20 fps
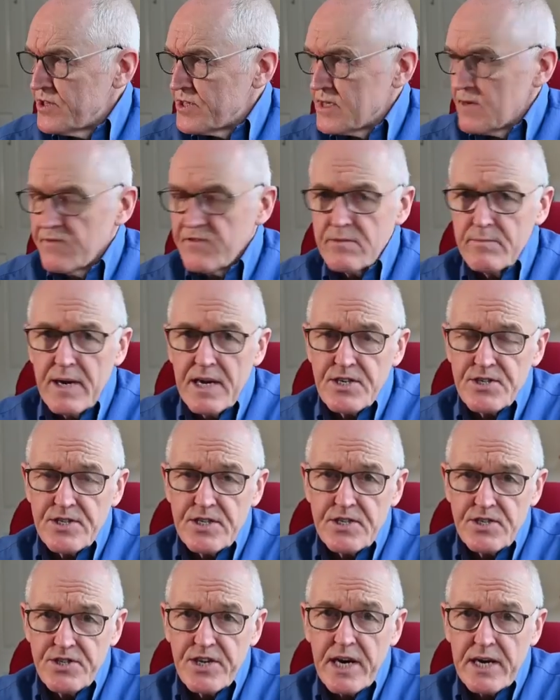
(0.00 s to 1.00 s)
this information
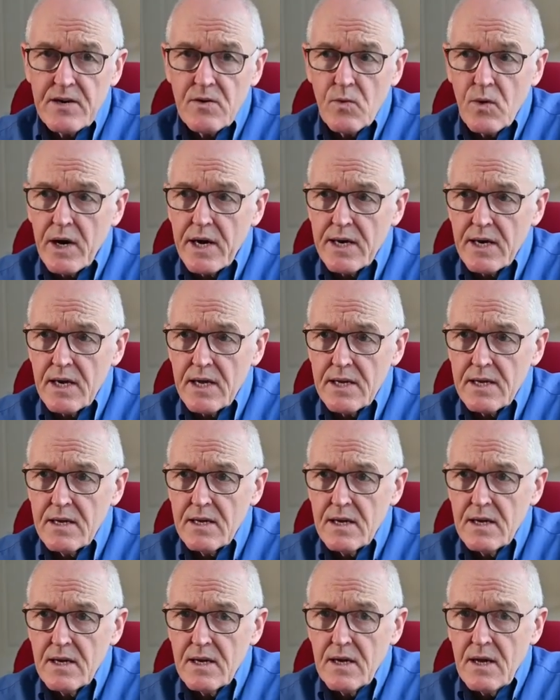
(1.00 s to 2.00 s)
is genuinely
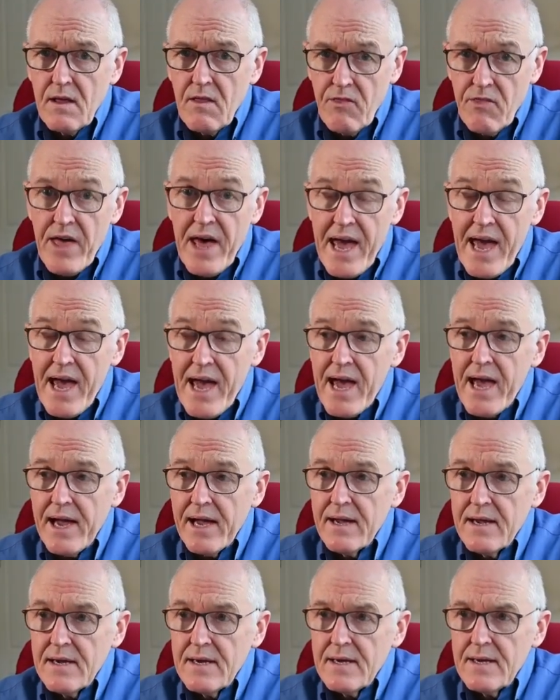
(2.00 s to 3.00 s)

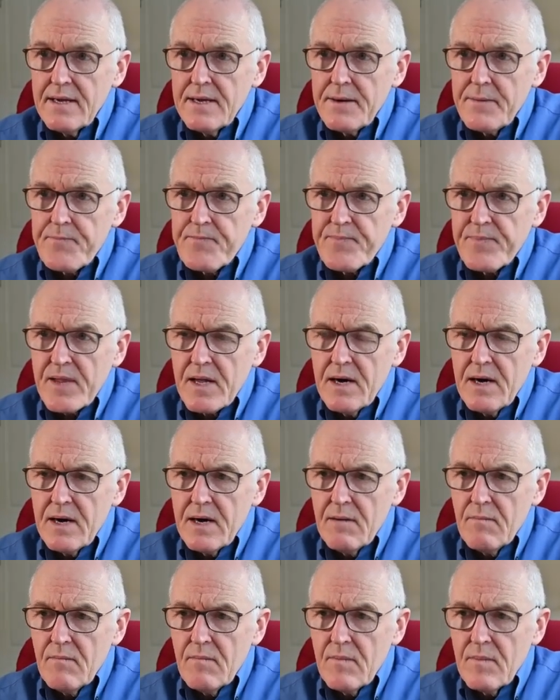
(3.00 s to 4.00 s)
there.
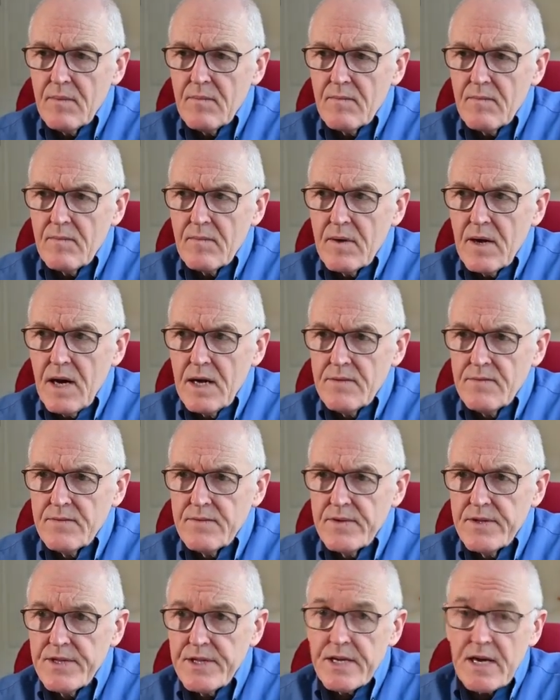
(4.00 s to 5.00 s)
And
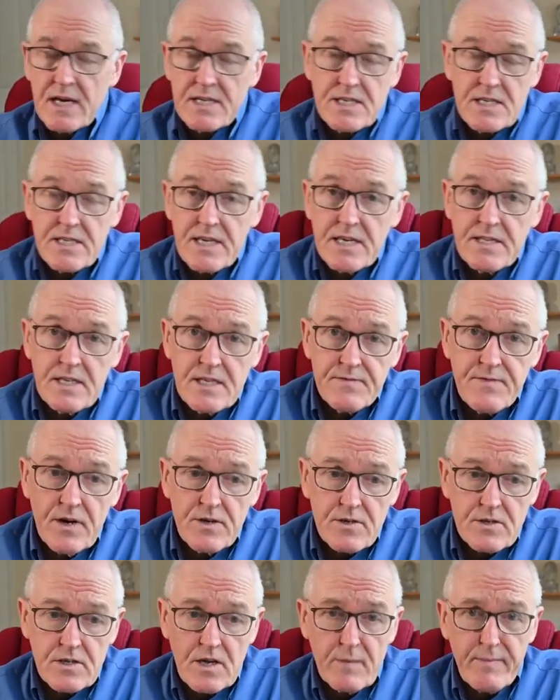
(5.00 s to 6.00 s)
as I say, these
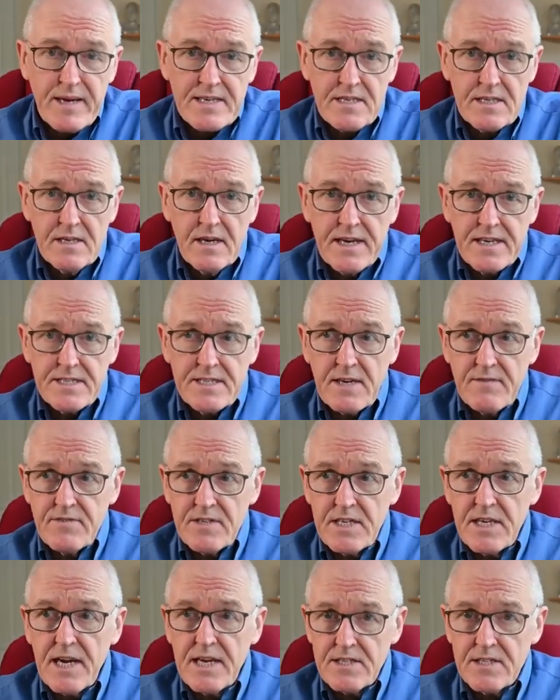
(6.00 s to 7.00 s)
photos go back to
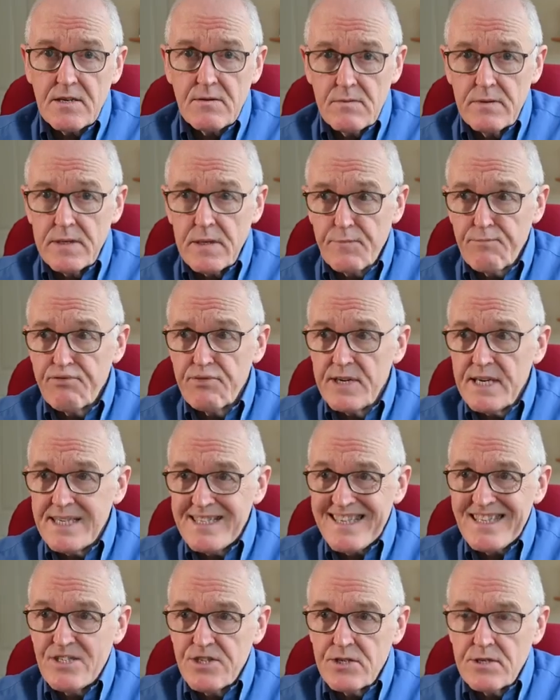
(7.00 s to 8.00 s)
1978, so we're in a
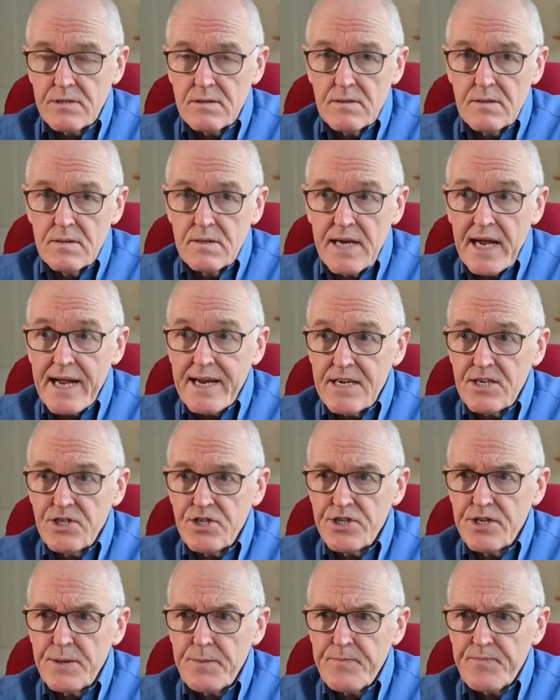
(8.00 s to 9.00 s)
pre-digital
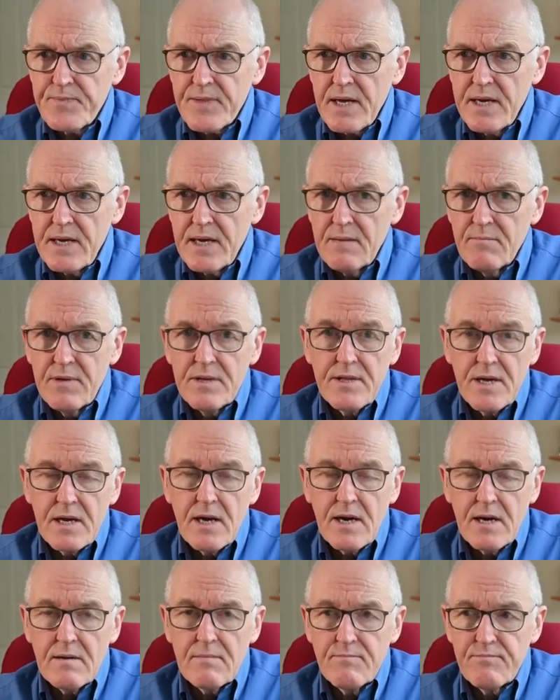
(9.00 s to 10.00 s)
age here, but they
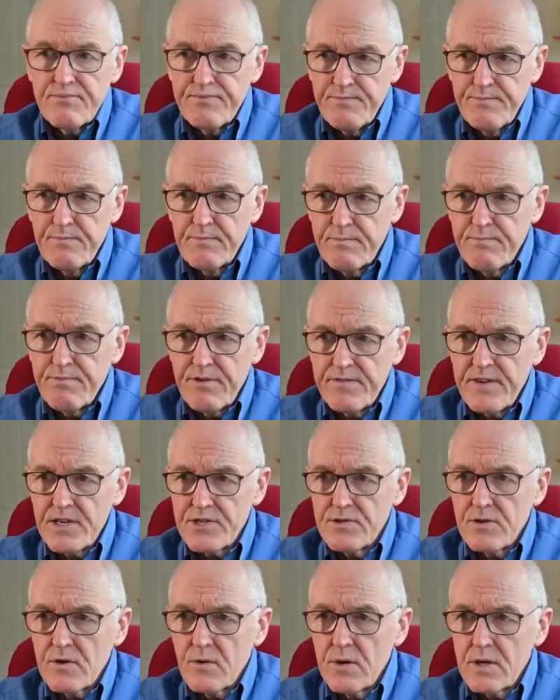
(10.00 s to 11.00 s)
are
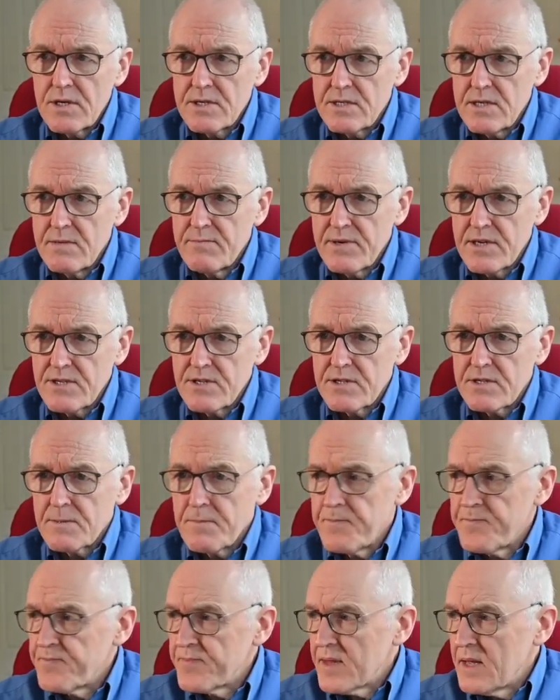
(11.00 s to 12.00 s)
professional quality pictures.
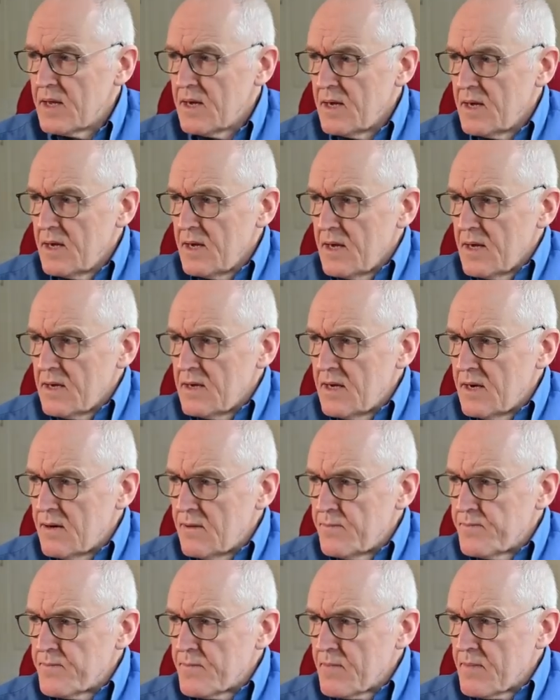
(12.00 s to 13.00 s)

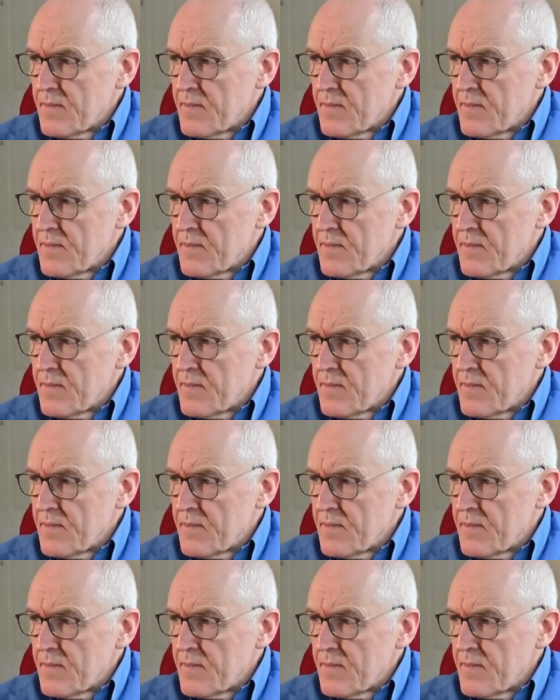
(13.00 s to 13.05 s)
Now,